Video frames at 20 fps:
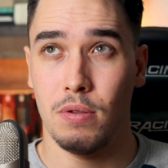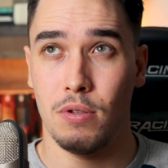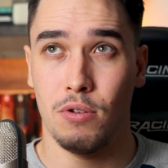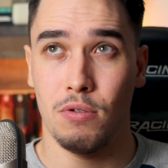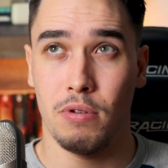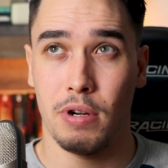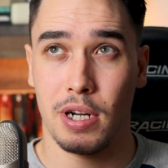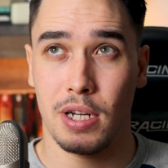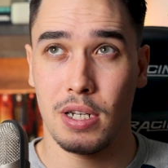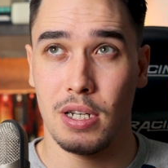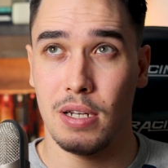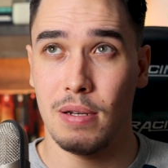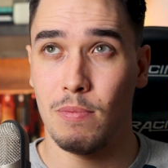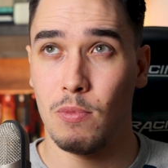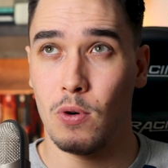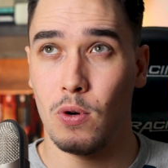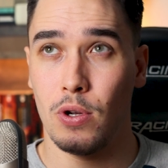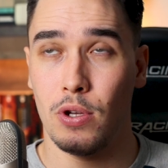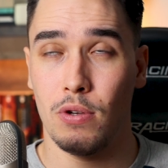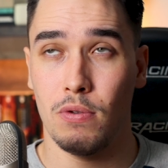tricked him
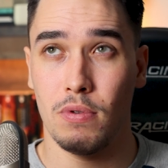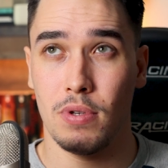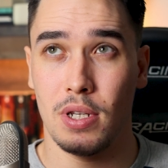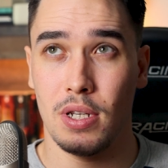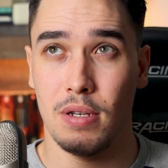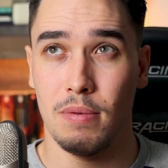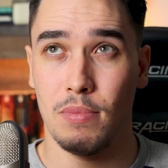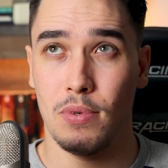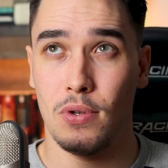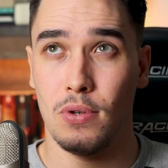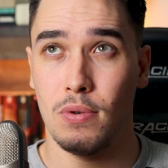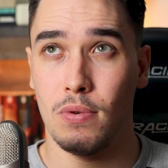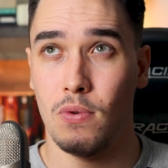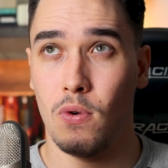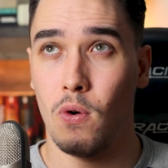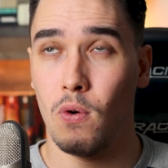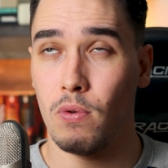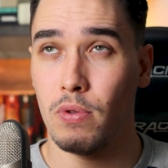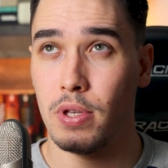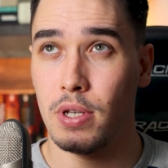or used him to
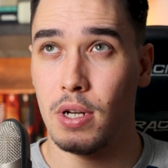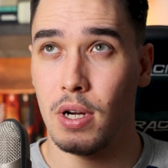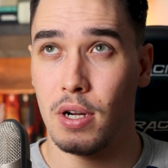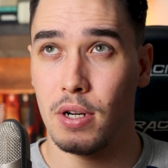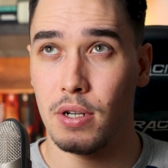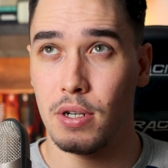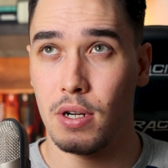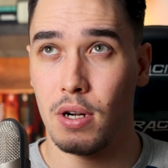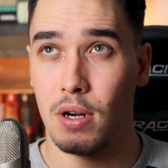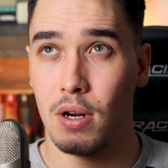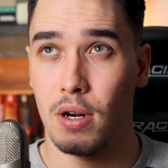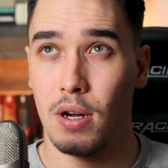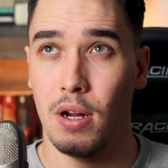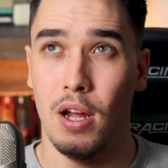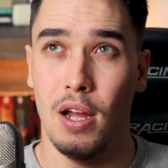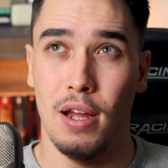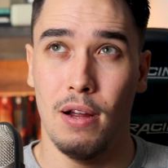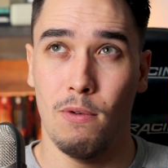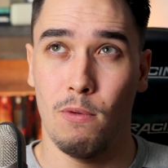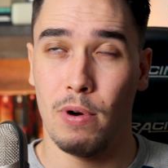hold the Dawn Shard,
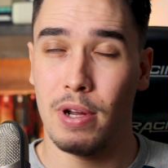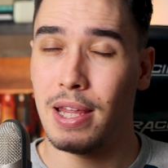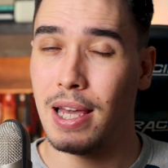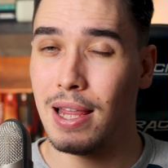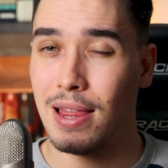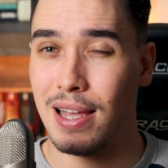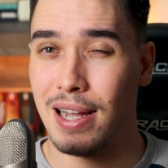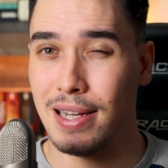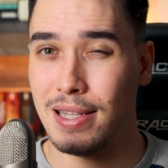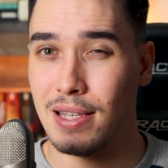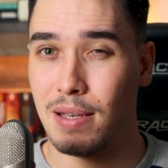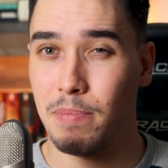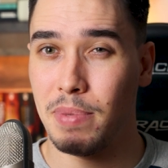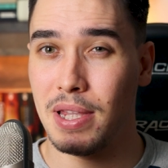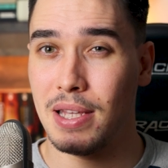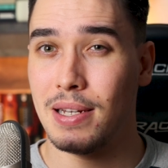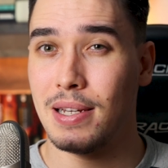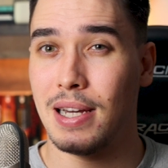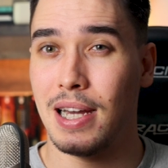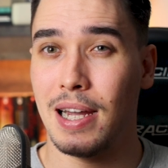where that lines up in
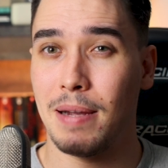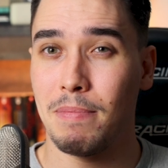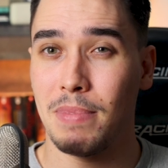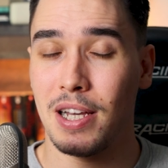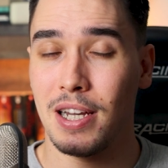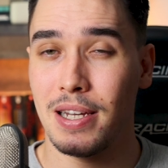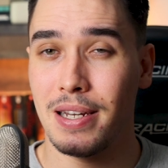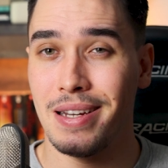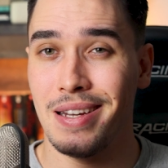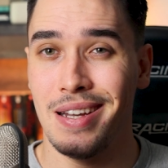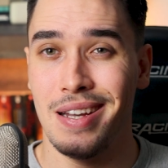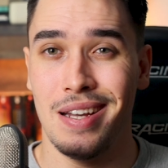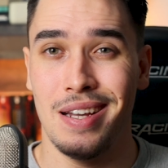the timeline.